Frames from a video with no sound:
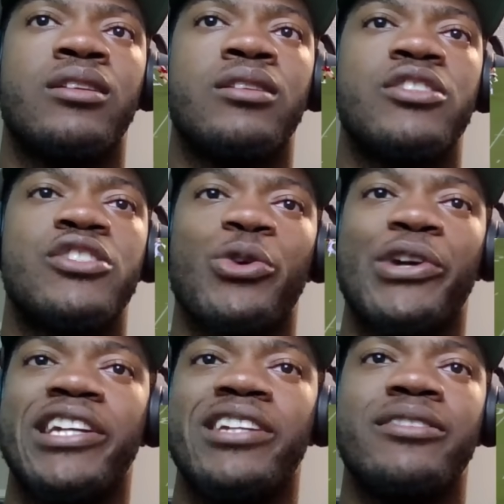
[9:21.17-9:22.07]

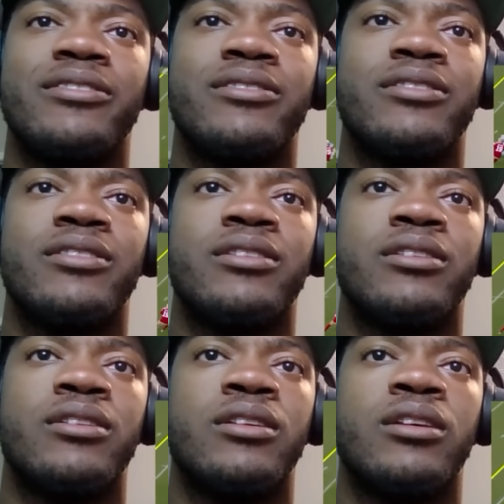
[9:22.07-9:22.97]
Screen. Screen
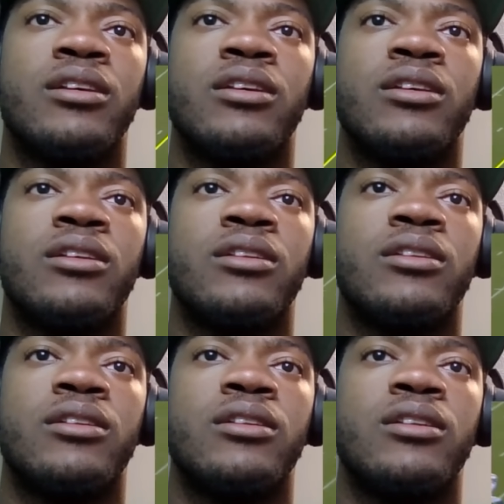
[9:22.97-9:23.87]
coming. McCaffrey's got
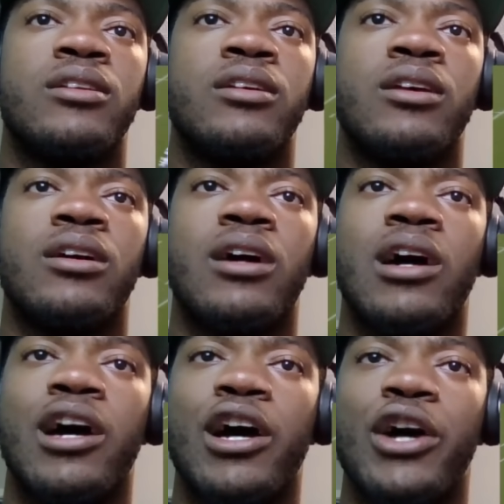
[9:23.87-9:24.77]

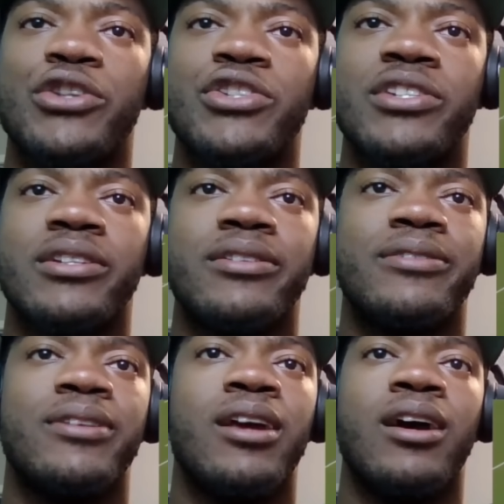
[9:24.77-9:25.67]
blockers. Oh, shit.
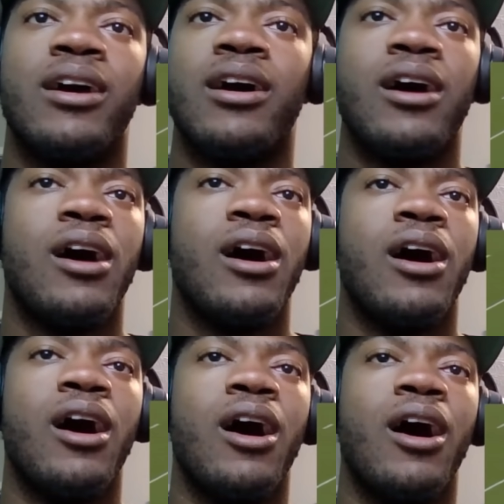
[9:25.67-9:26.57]

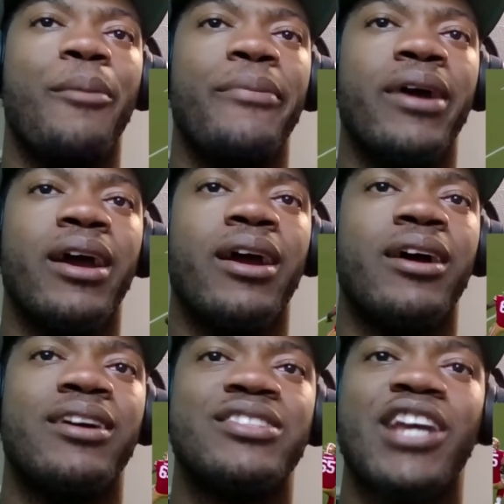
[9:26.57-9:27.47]
Oh,
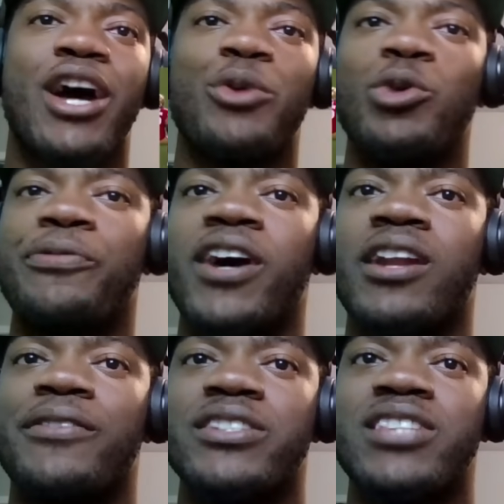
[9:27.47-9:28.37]
man. Shout out to Wolf
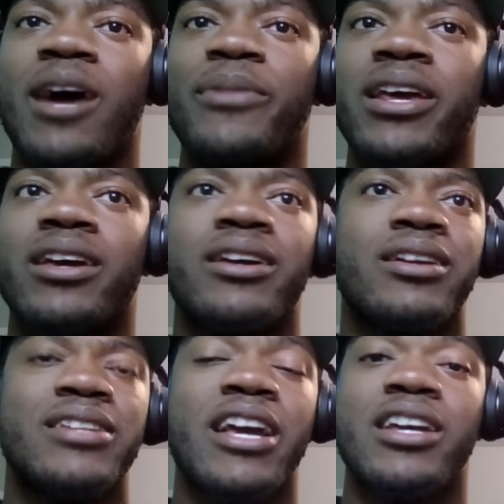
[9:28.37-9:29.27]
Hunter to stop that,
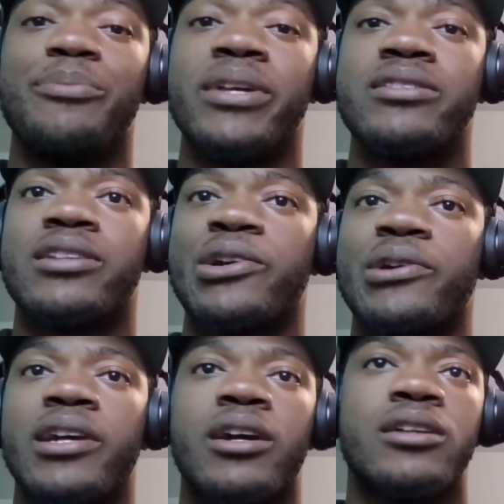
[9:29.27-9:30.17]
because that could have been to the
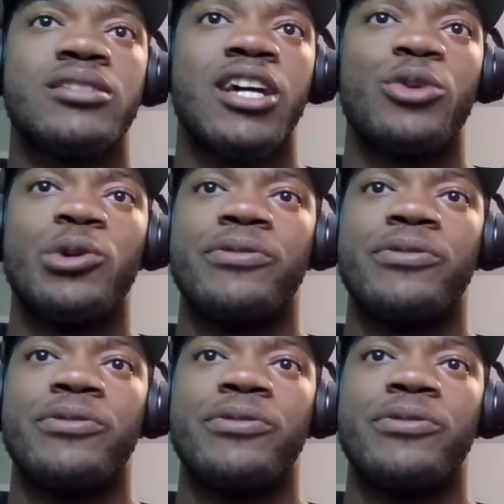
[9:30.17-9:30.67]
crib. Shout out to Wolf